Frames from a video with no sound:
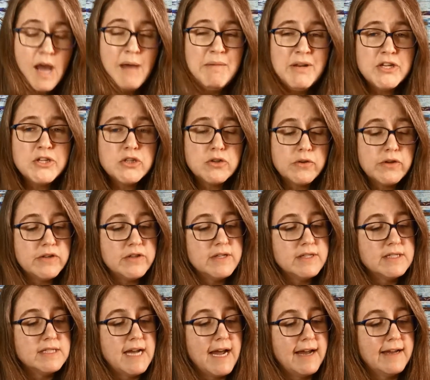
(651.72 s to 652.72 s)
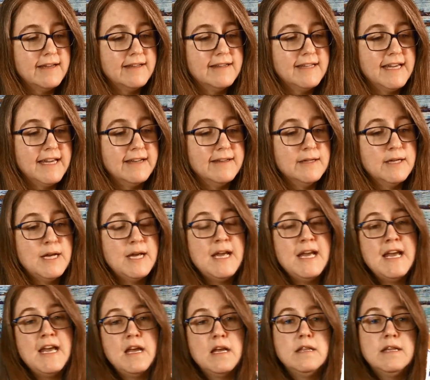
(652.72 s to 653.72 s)
I'm going to show you the stack at the end.
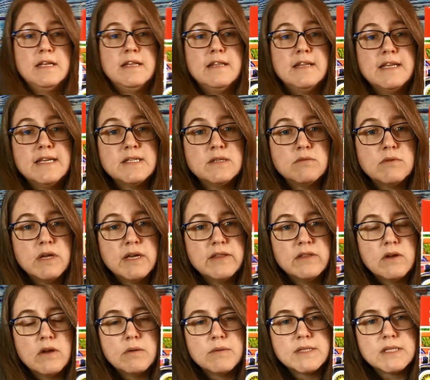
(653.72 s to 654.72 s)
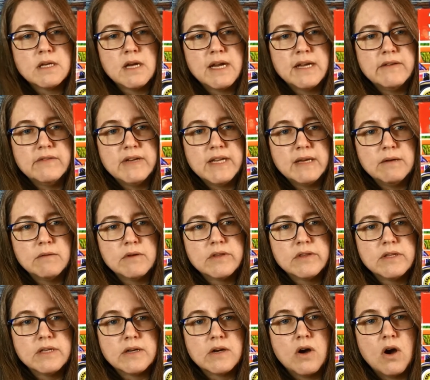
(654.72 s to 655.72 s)
And then this one I thought was kind of neat
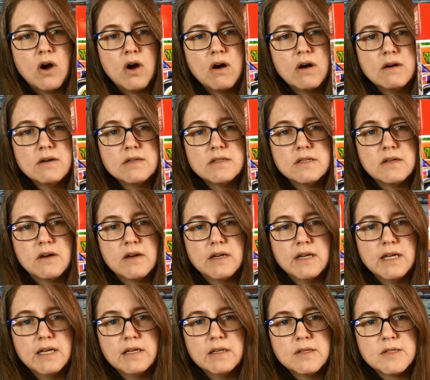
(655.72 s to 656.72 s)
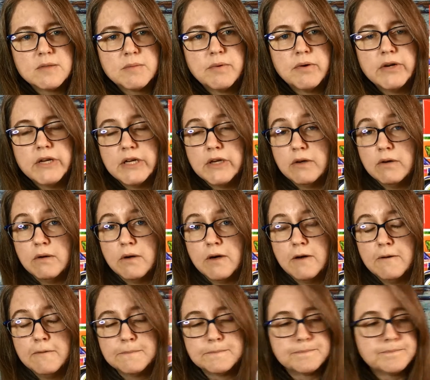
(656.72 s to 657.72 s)
with the cars on it. It's pretty
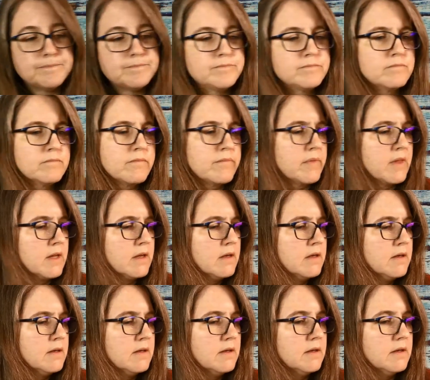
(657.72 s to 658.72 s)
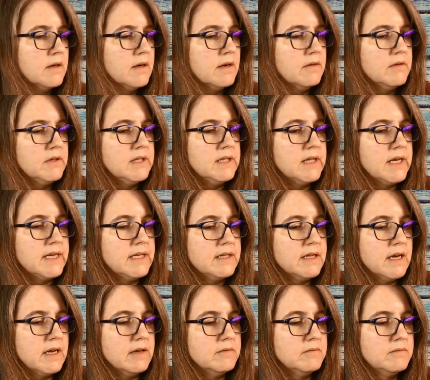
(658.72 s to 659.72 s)
cool. I really like
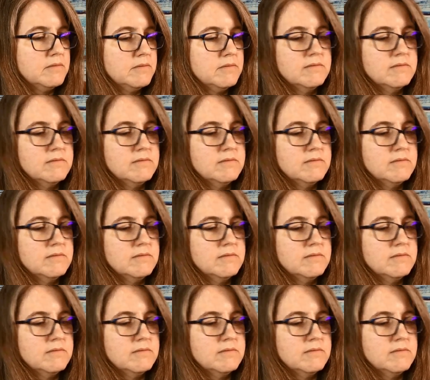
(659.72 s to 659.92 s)
that.